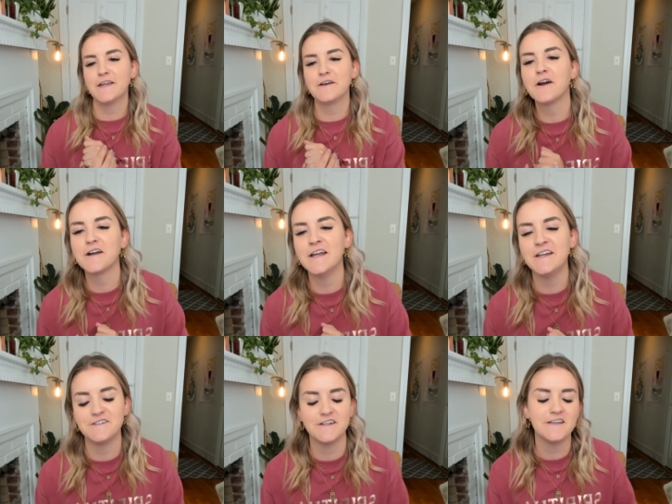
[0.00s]

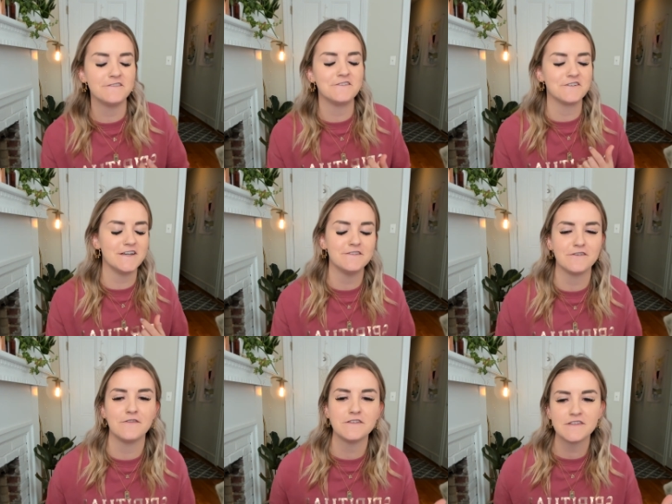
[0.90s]
incarnation history. So
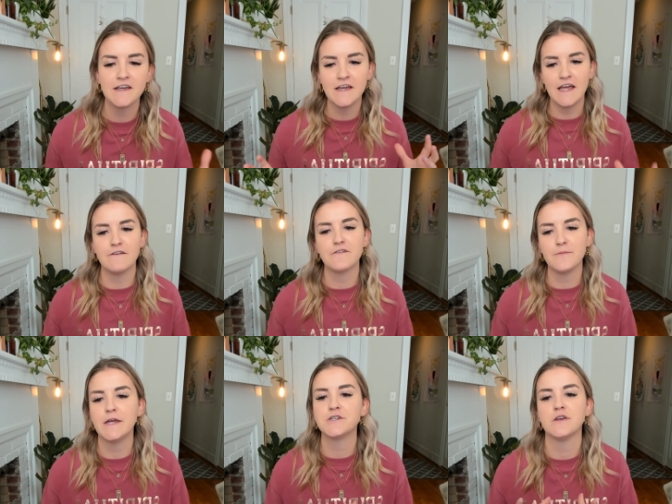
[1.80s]
this
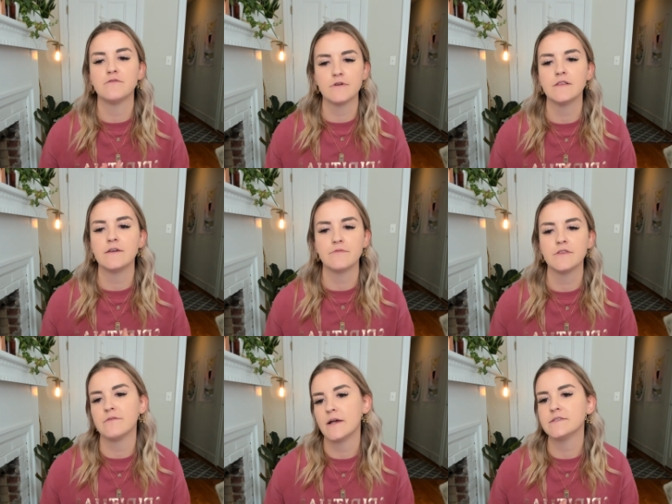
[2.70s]
information really,
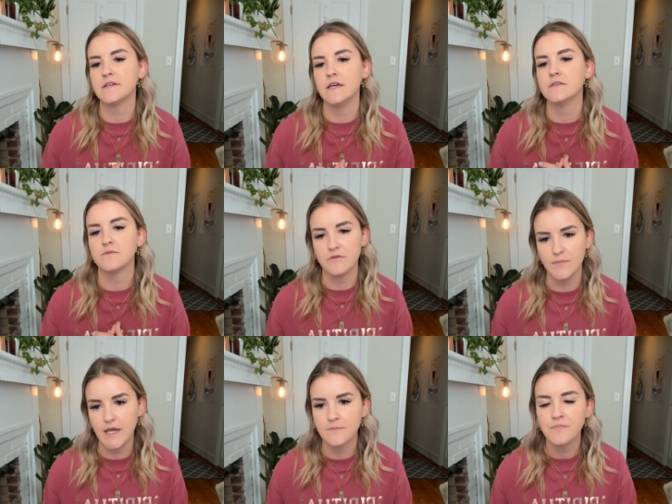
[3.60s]
really resonates with
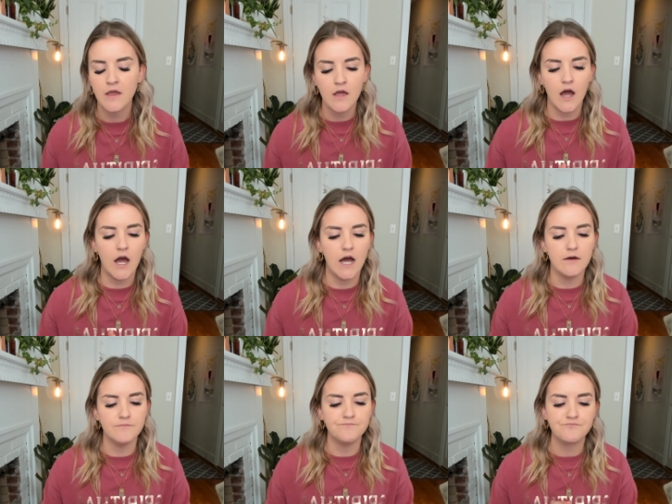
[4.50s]
me.
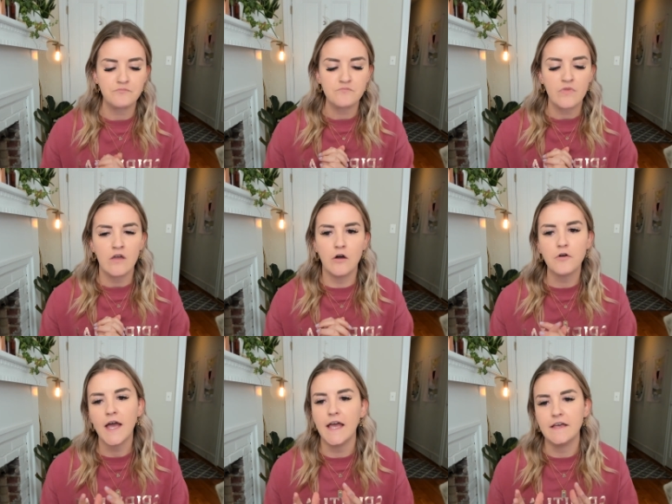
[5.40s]
Um,
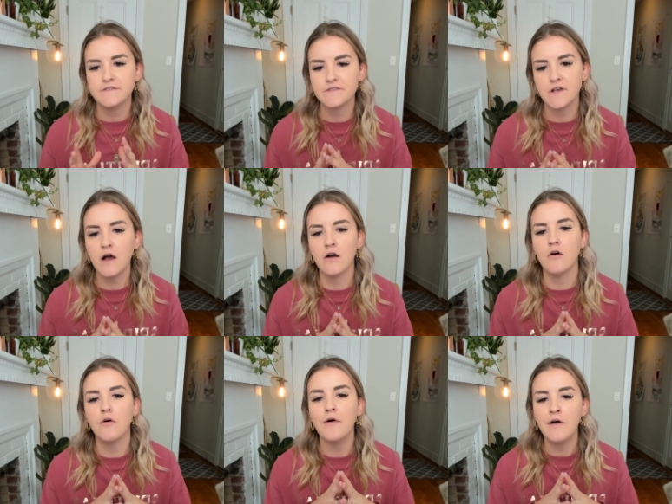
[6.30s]
okay,
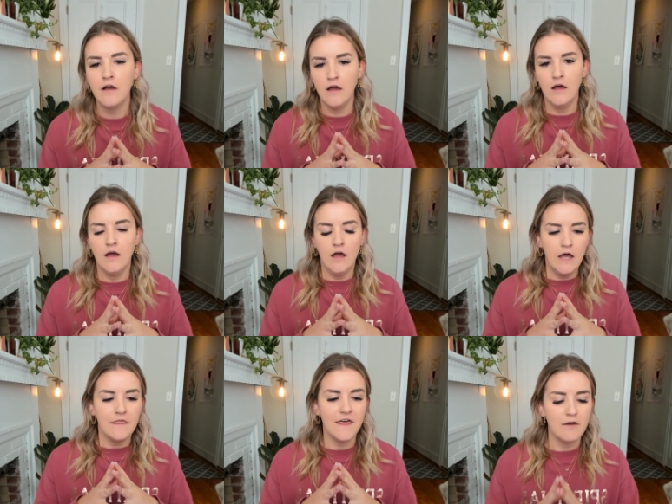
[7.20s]
so
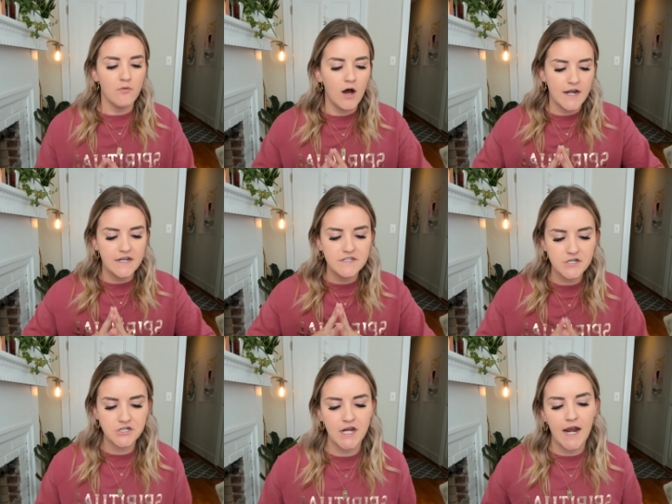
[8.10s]
they wanted to
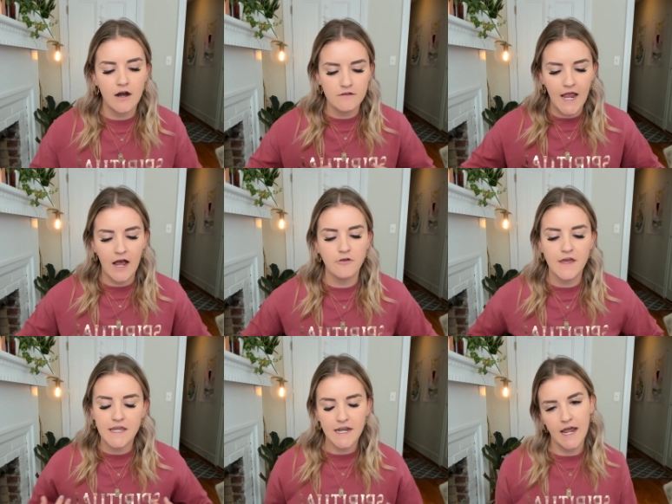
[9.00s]
share how they
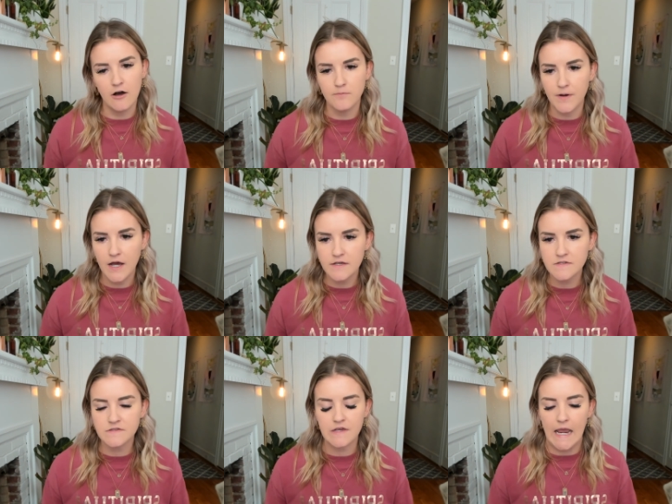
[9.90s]
can help
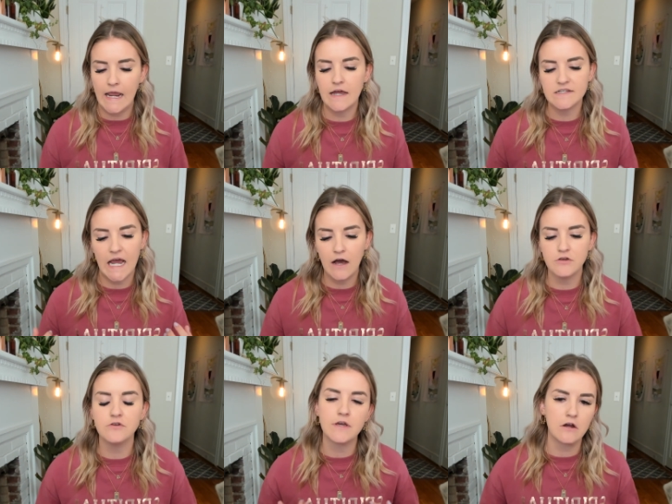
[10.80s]
us and how
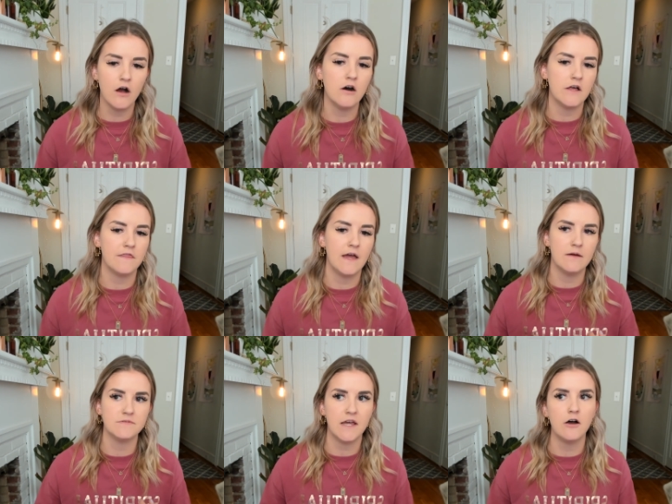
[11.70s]
you can call on them
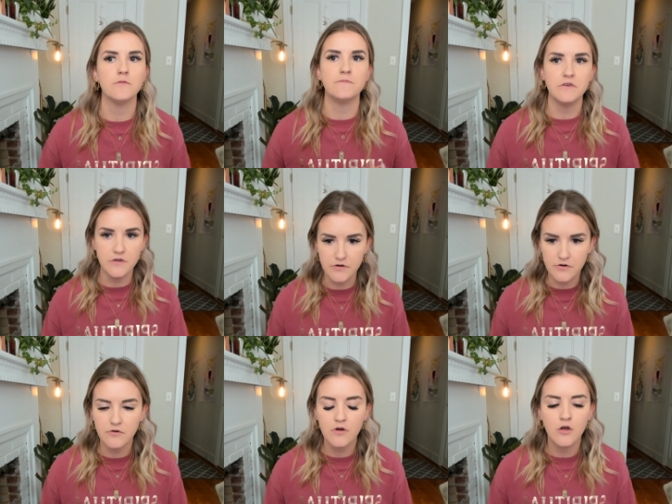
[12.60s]
to help you